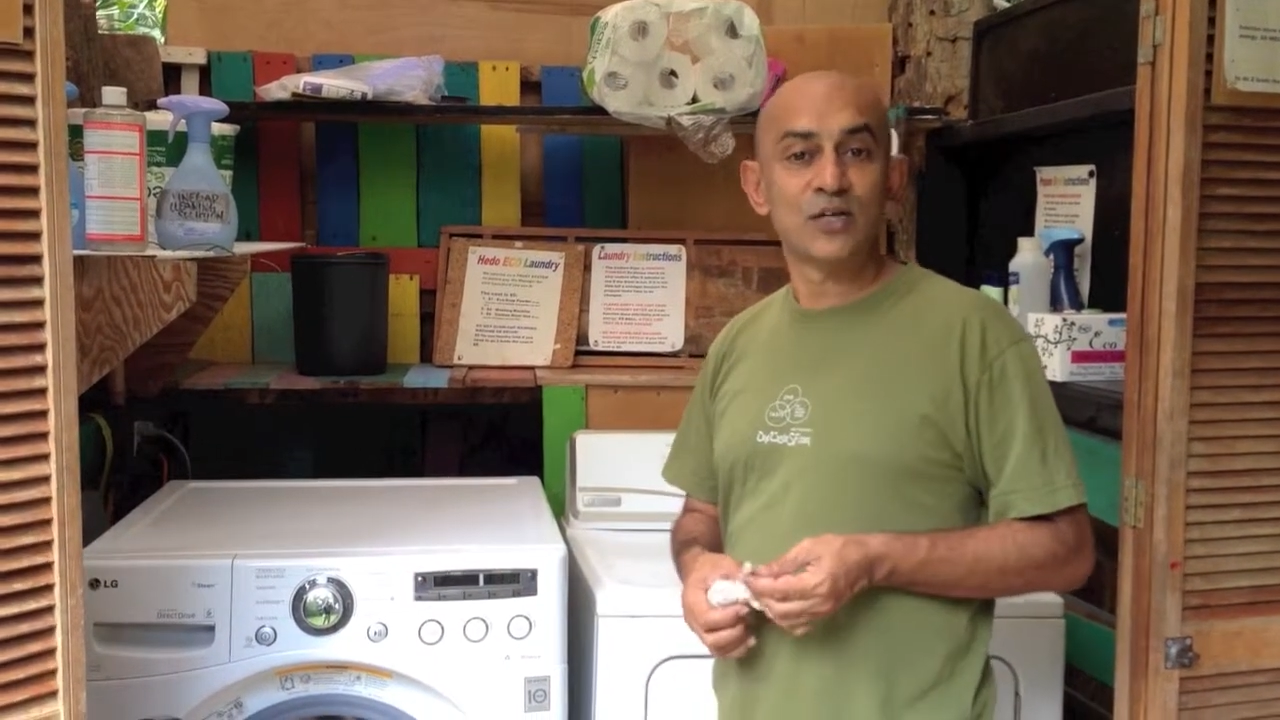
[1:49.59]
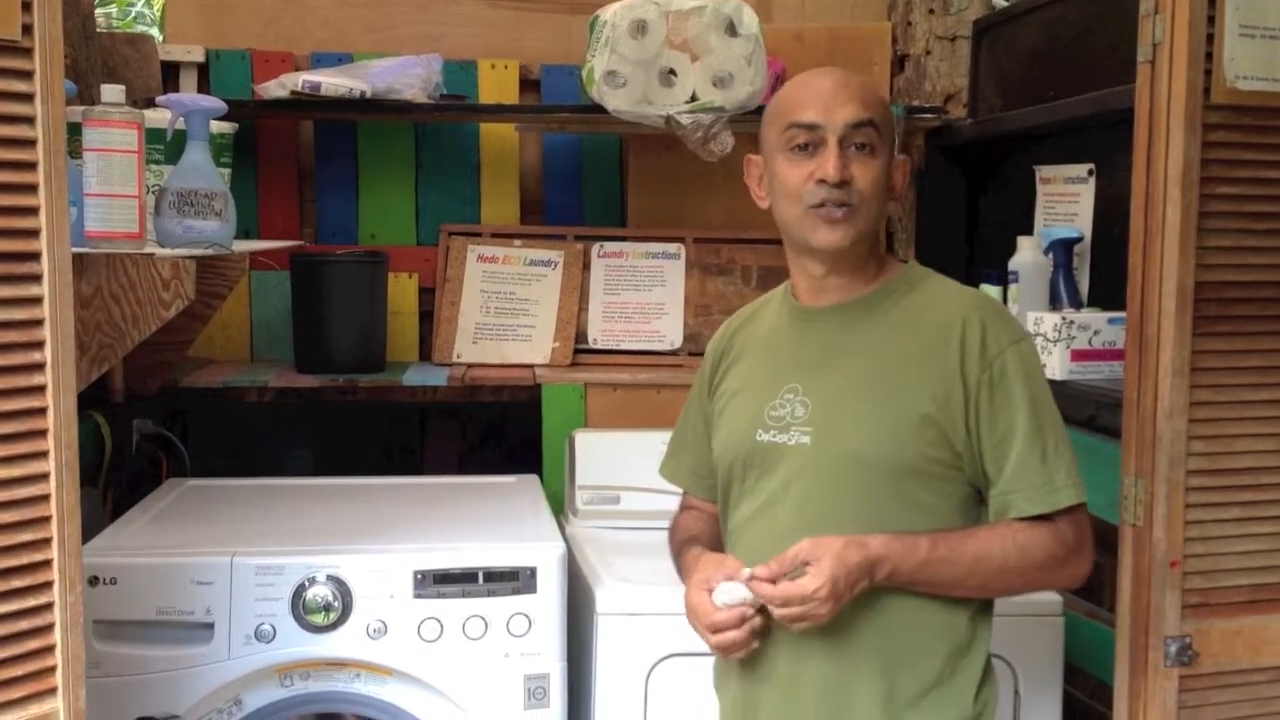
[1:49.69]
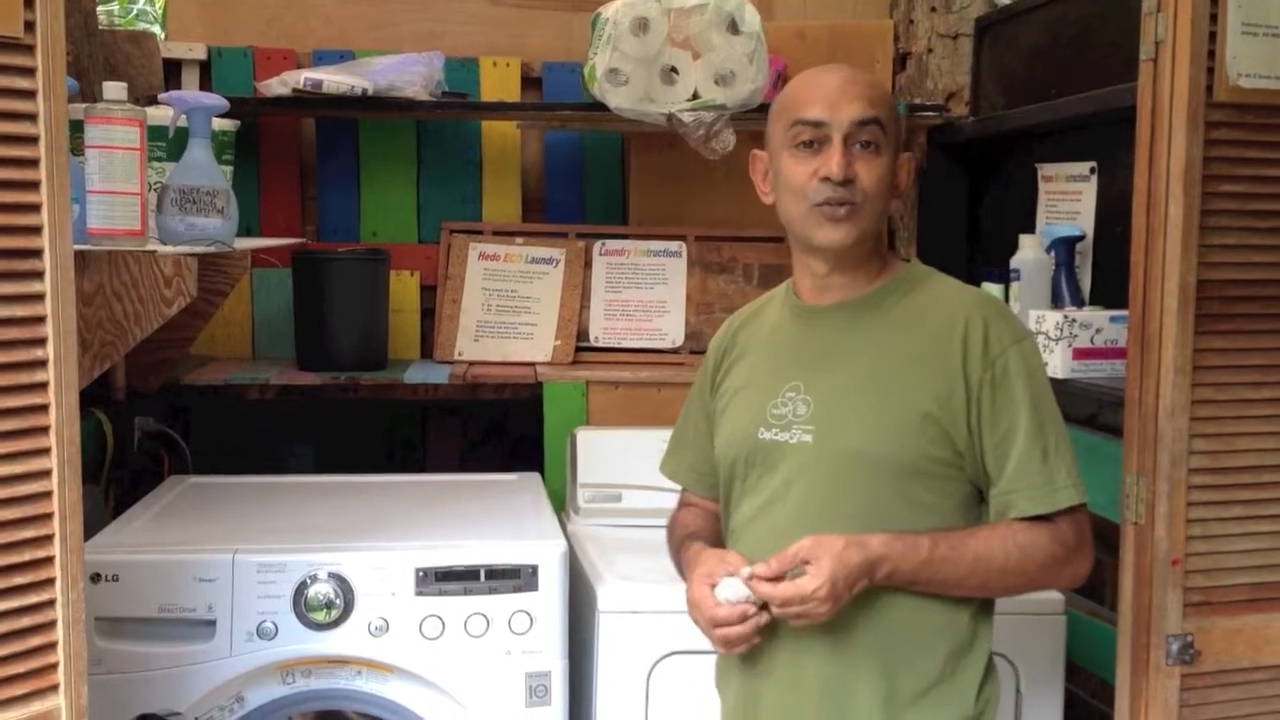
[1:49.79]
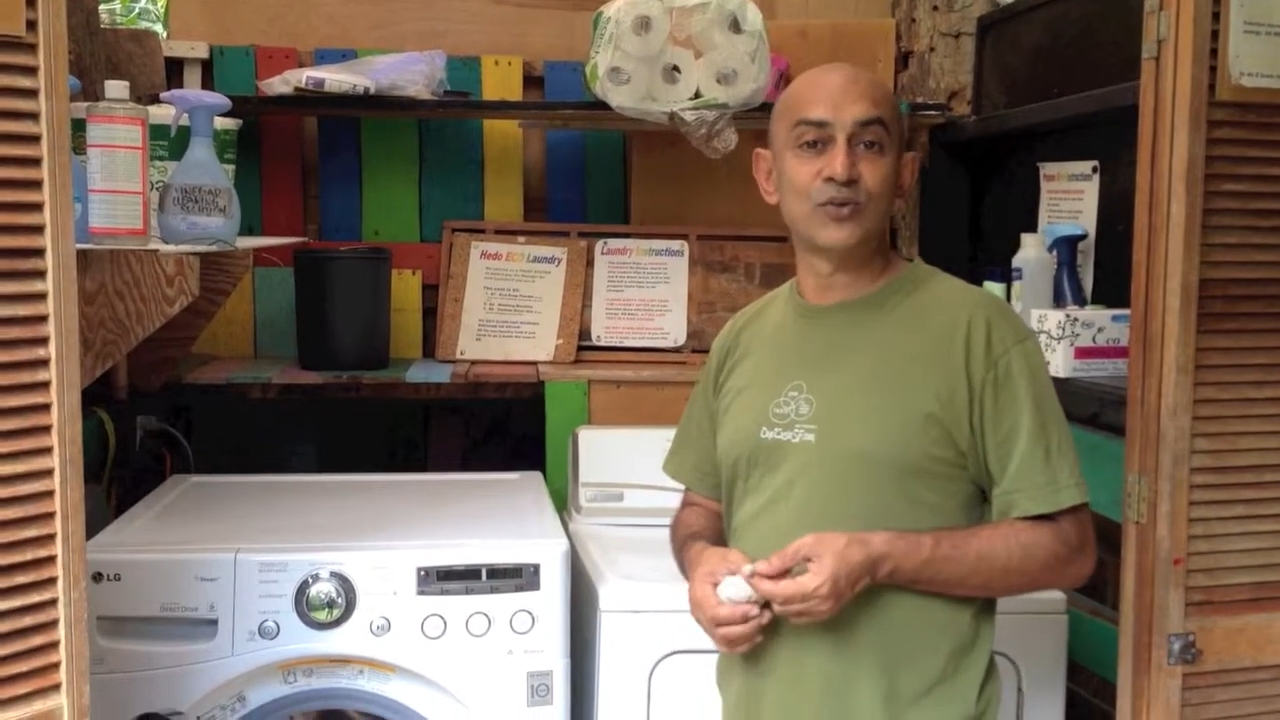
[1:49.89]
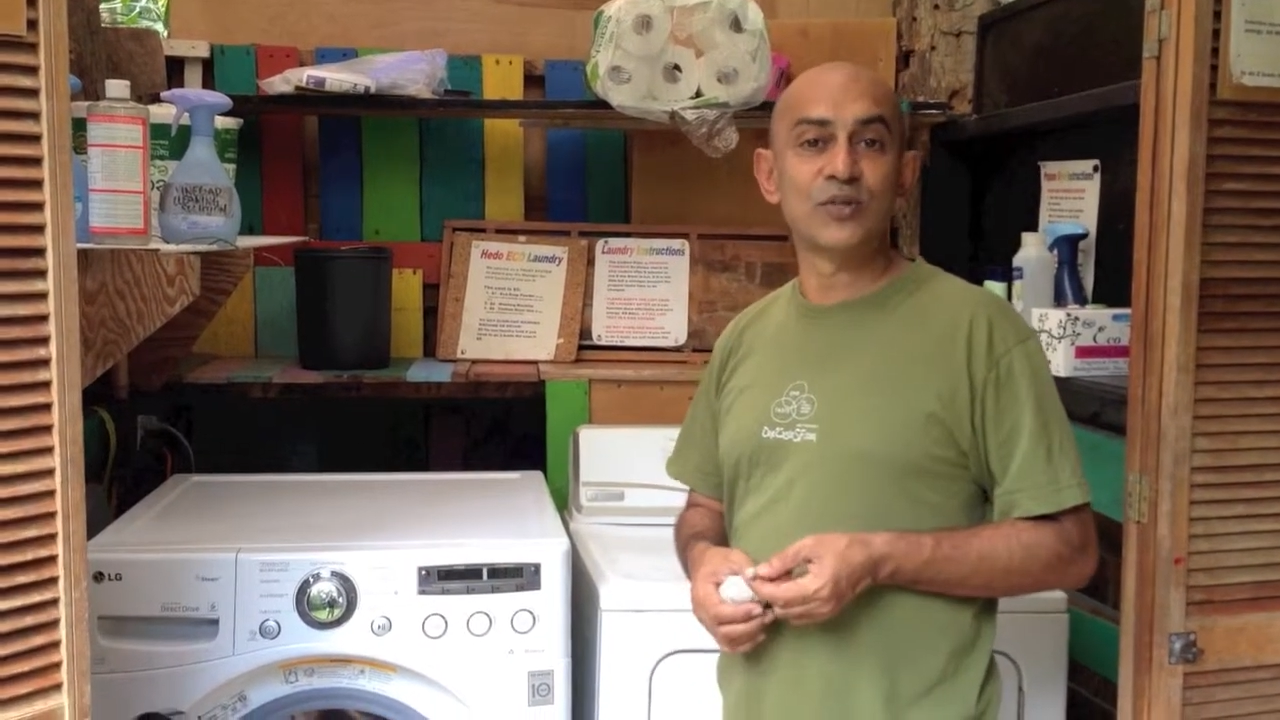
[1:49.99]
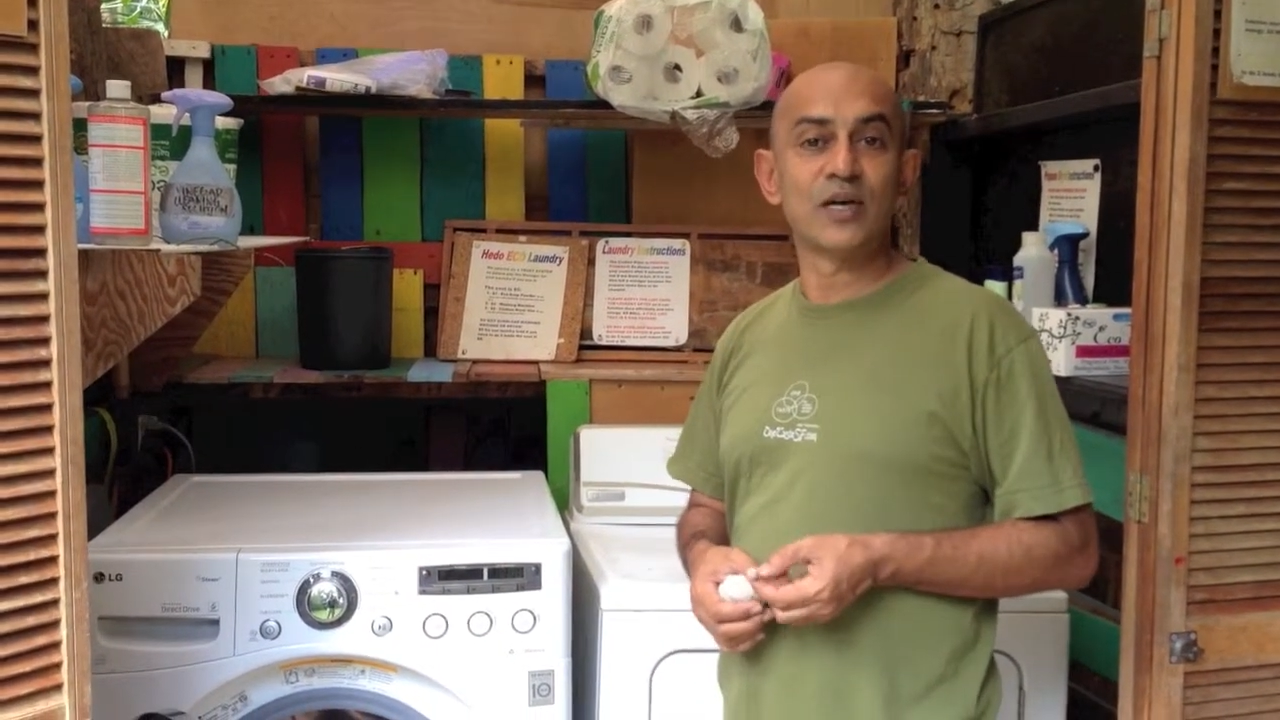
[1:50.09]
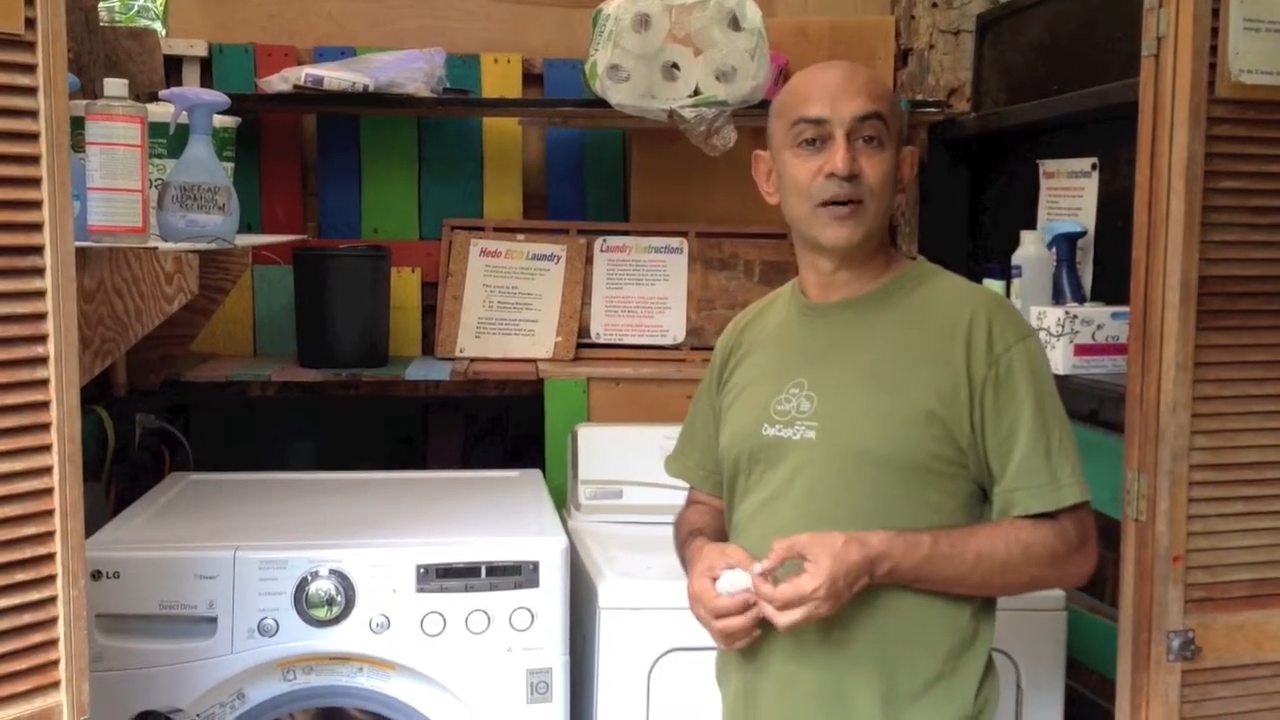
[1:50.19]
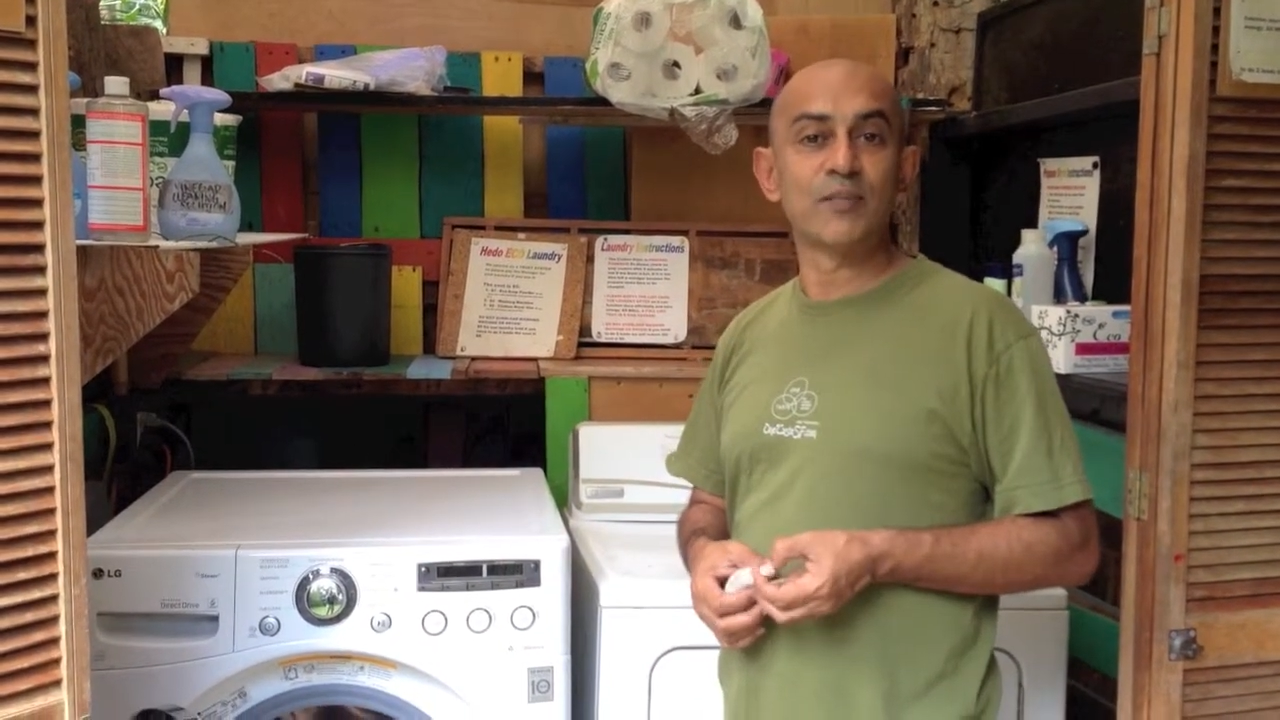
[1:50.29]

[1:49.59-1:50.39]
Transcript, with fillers: to the